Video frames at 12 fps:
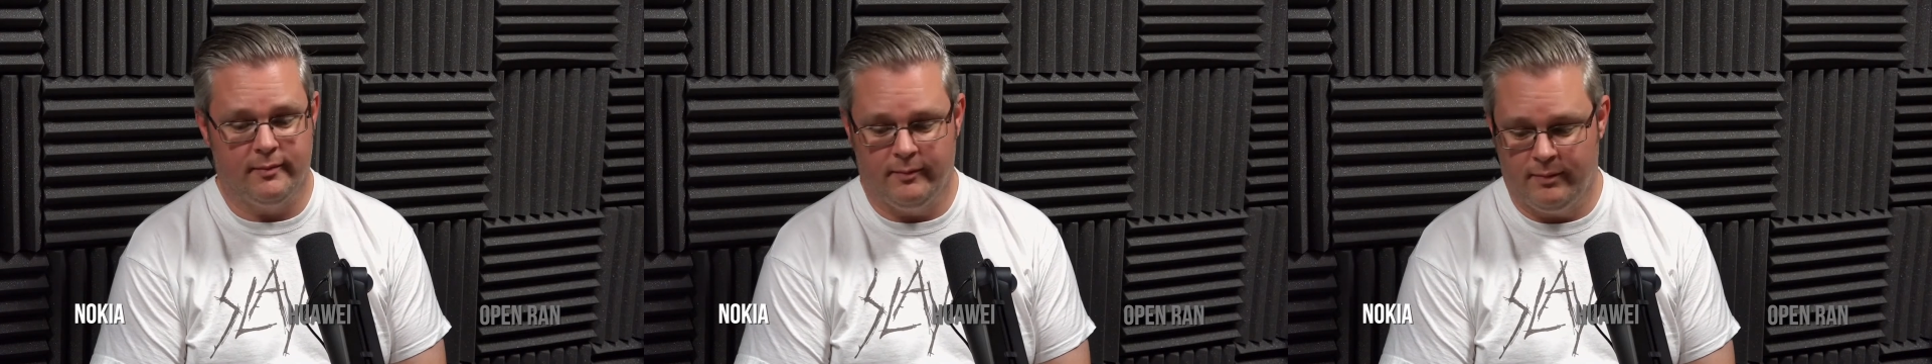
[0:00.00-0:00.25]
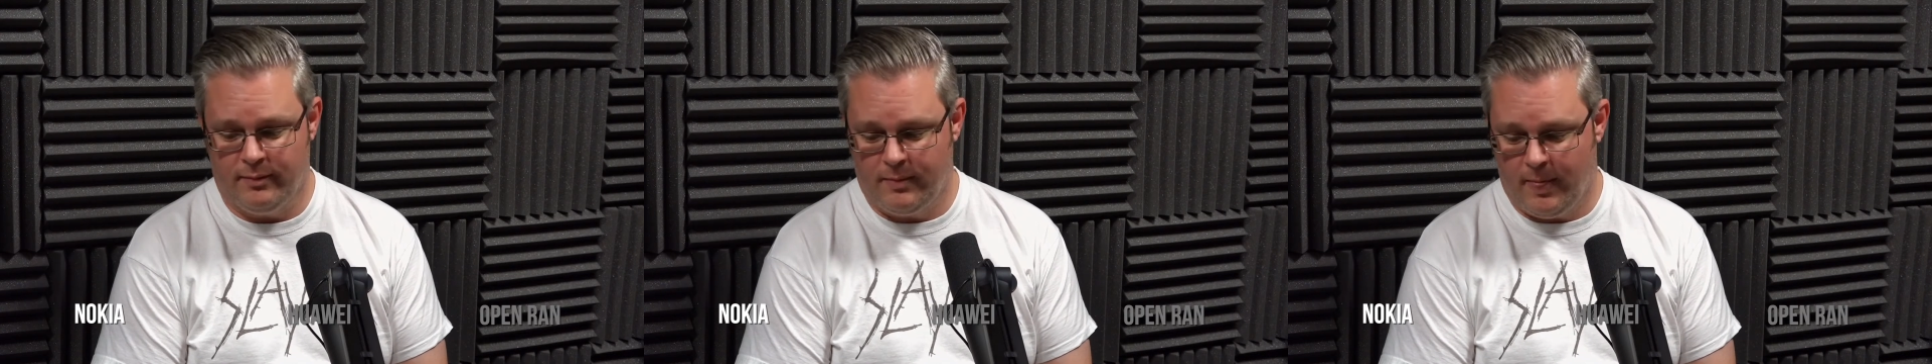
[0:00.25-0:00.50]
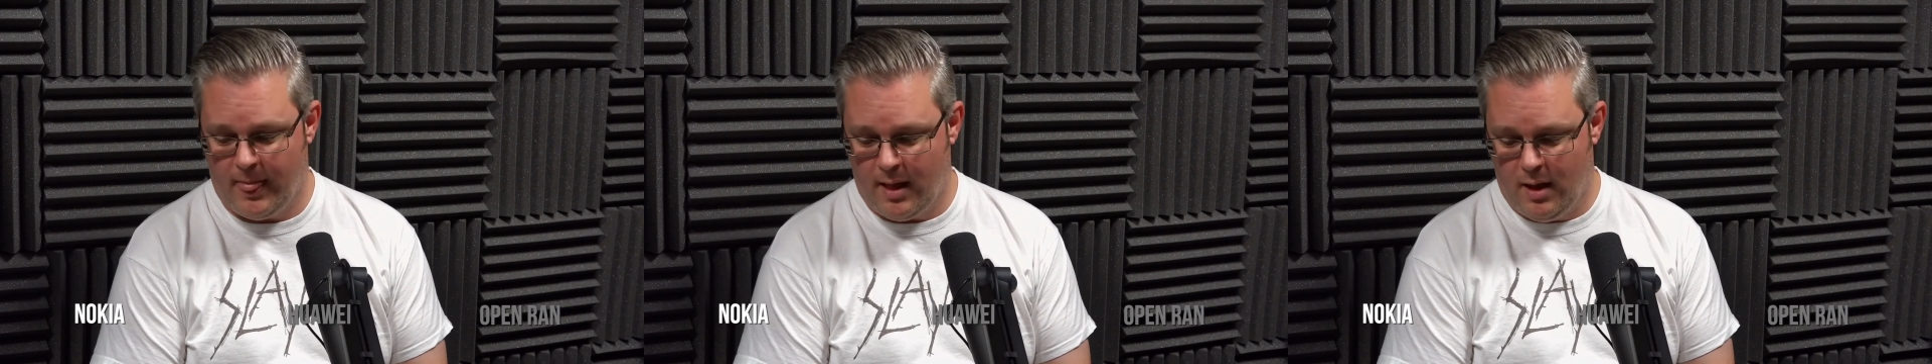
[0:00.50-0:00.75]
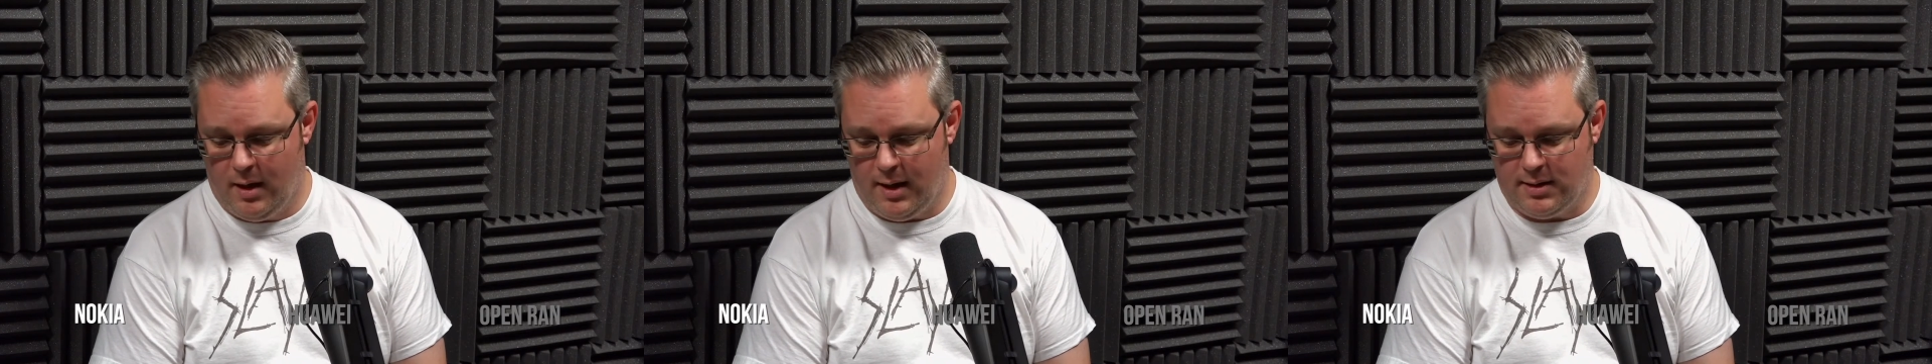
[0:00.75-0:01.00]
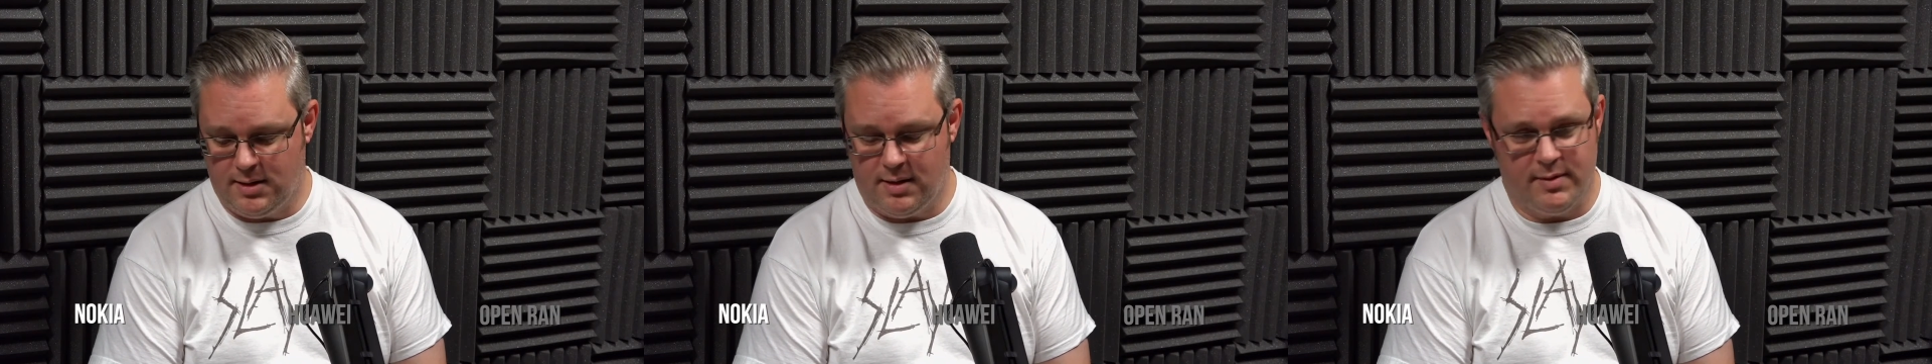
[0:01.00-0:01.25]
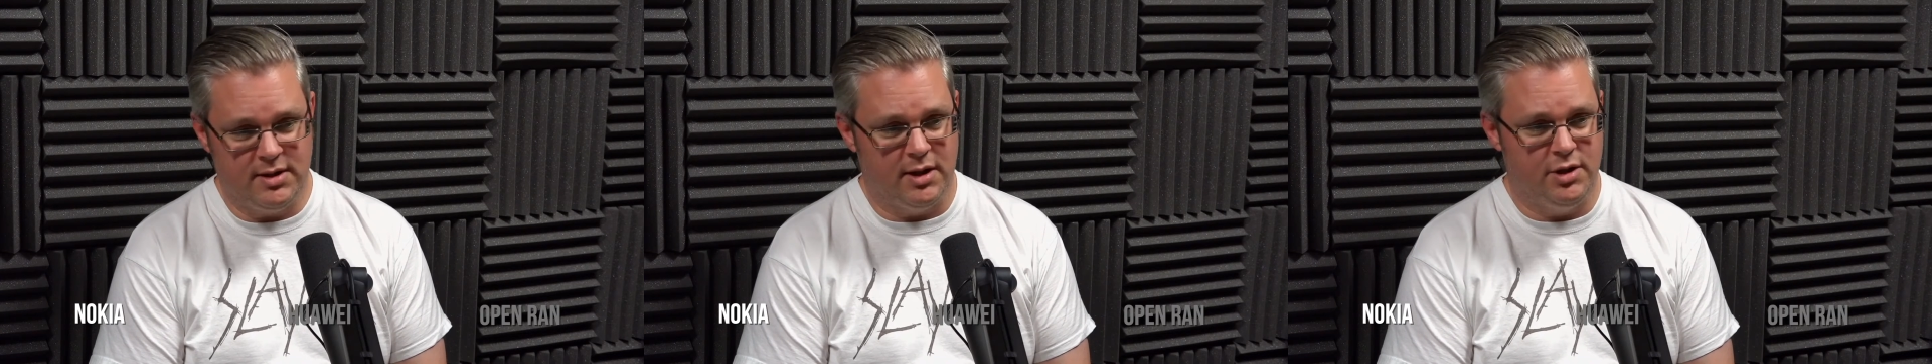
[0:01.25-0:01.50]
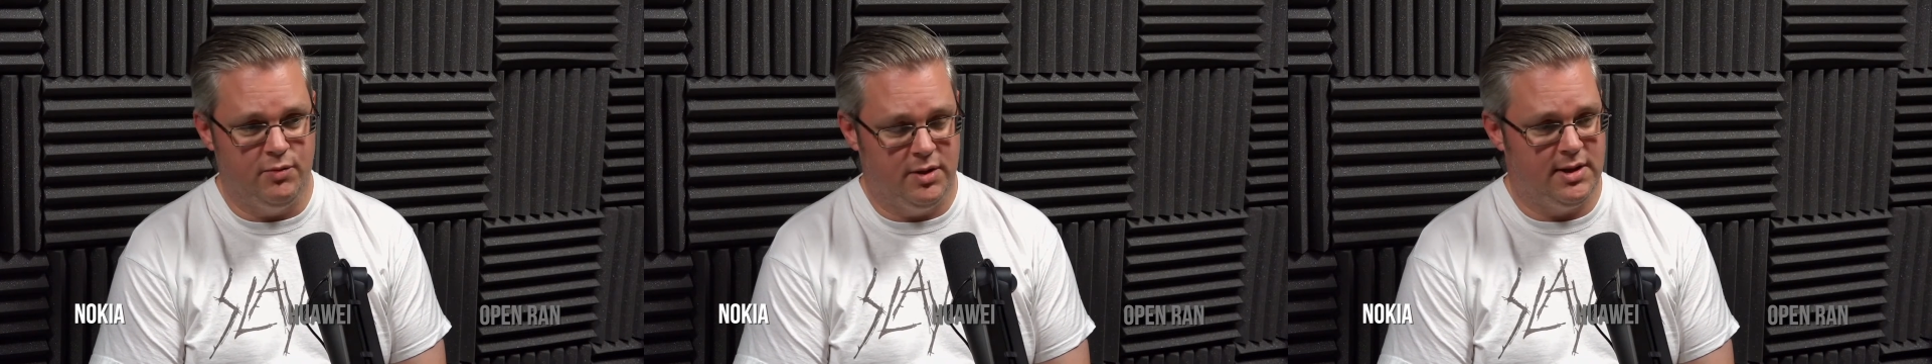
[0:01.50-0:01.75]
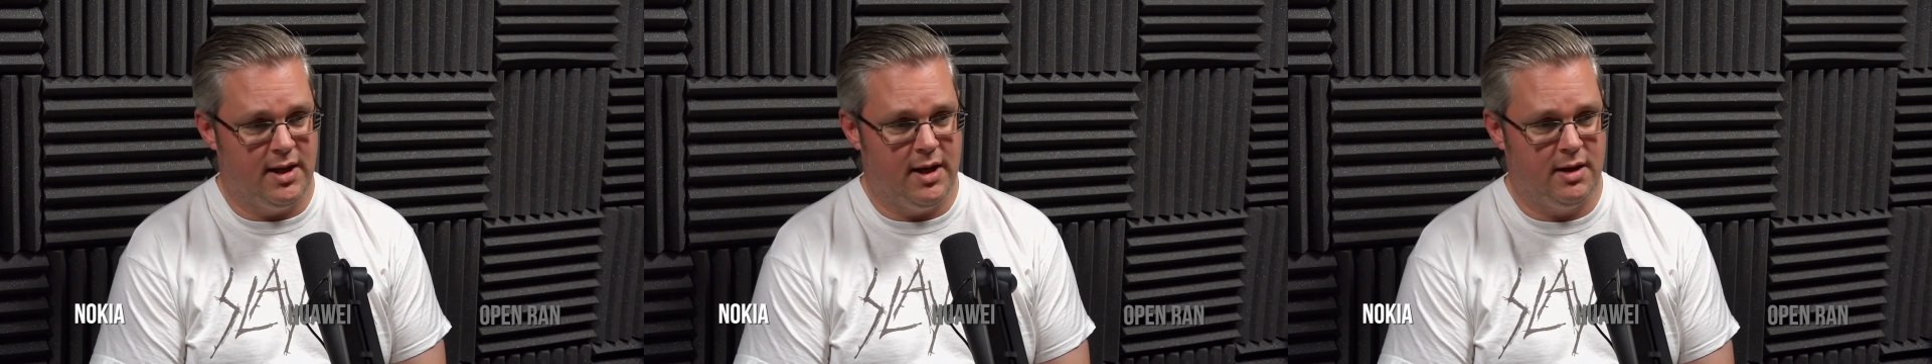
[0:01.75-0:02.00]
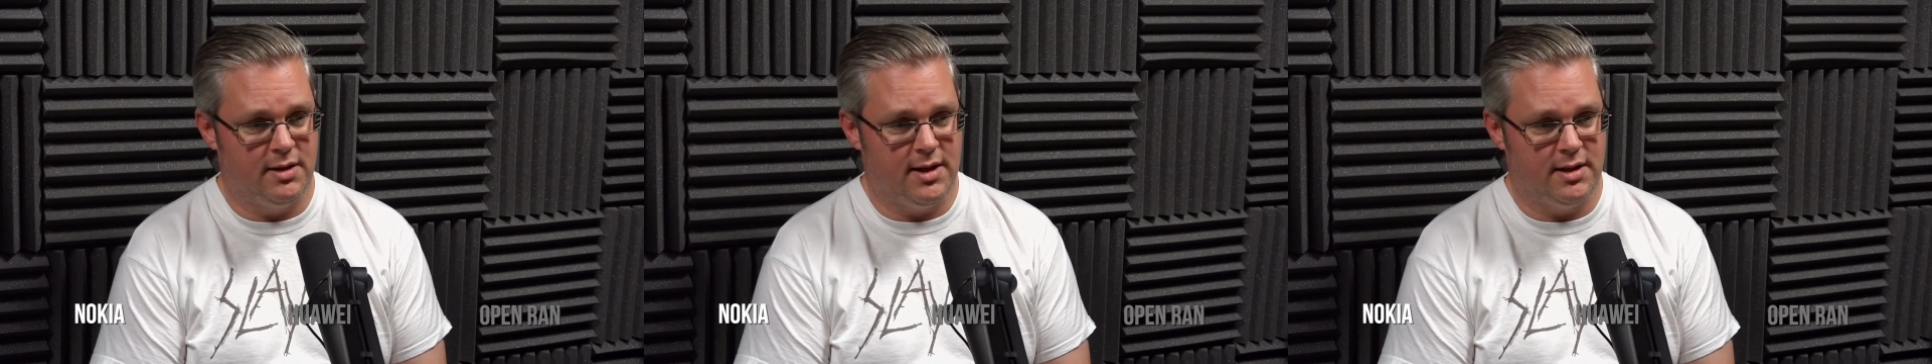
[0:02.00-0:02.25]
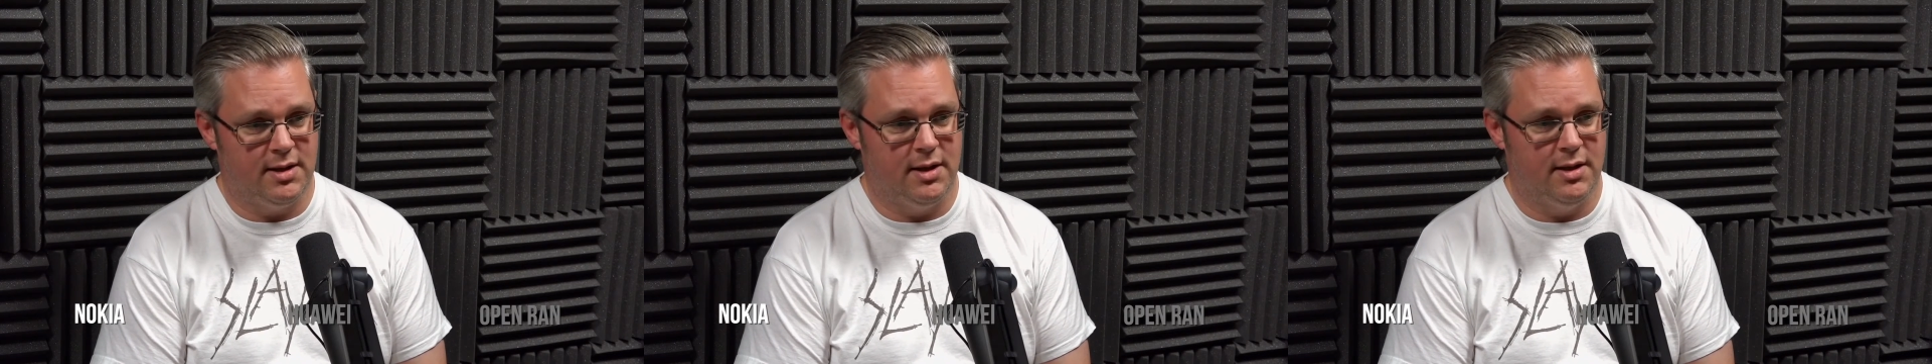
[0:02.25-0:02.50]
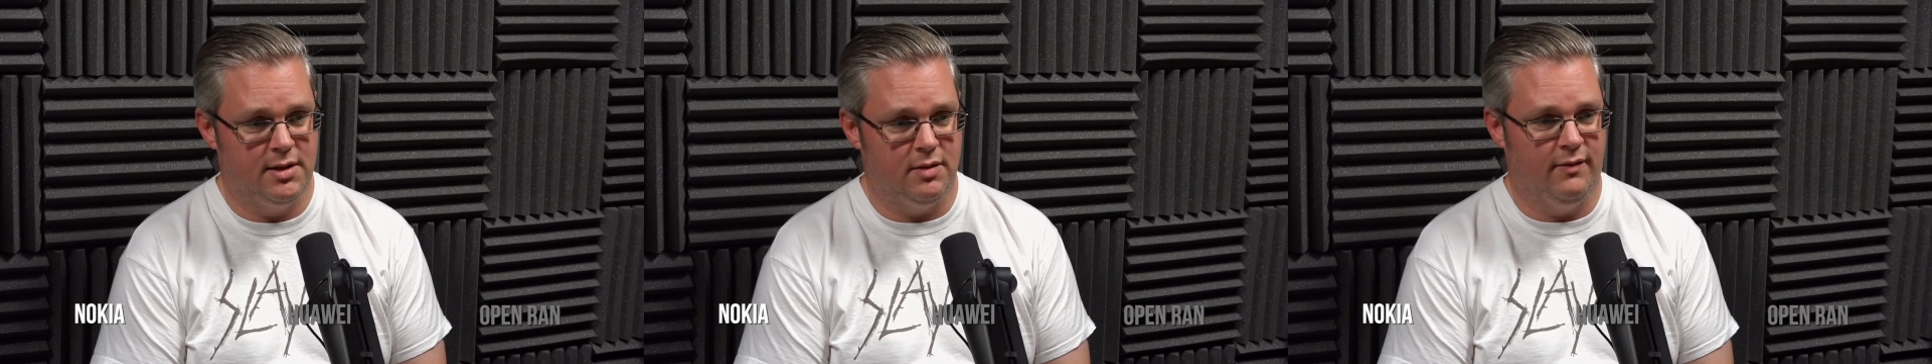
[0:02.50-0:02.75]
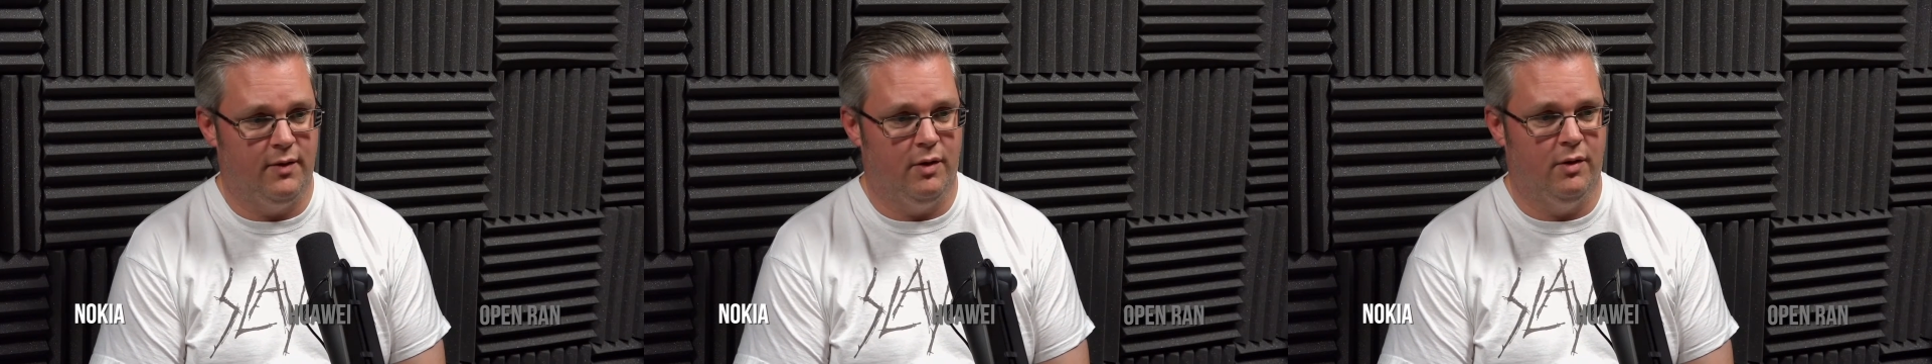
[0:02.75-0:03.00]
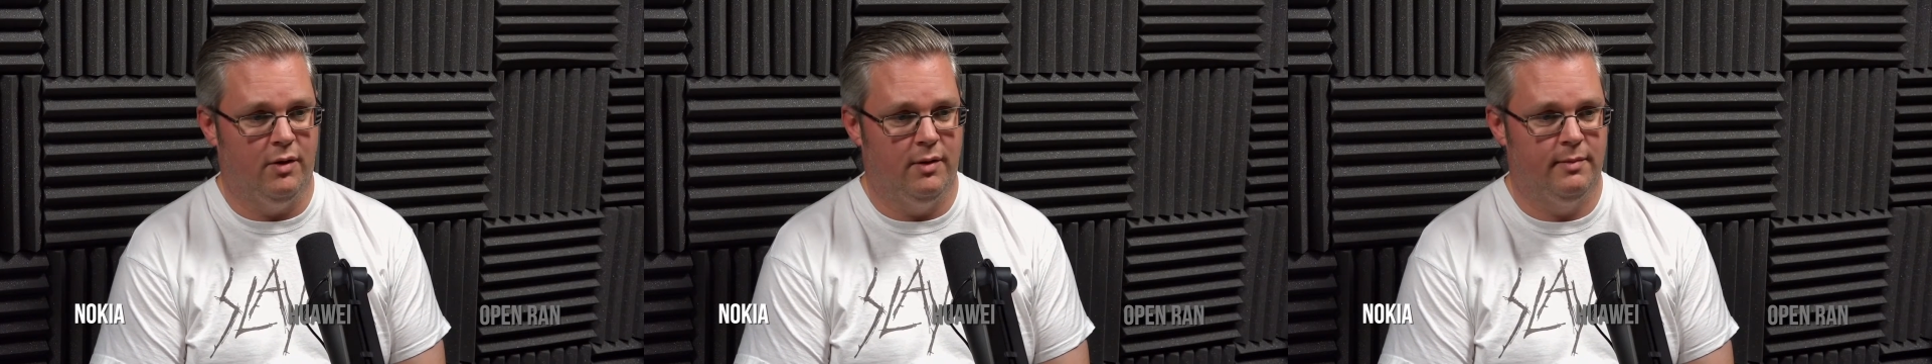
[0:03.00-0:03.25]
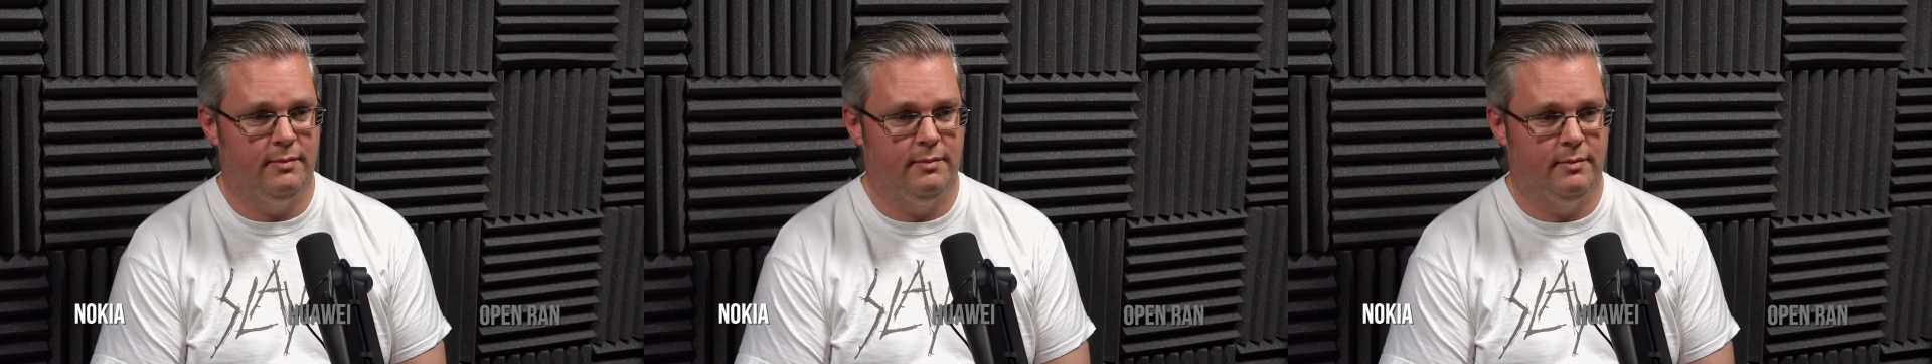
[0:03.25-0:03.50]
Now, to some extent, she would say that because that's her sort of core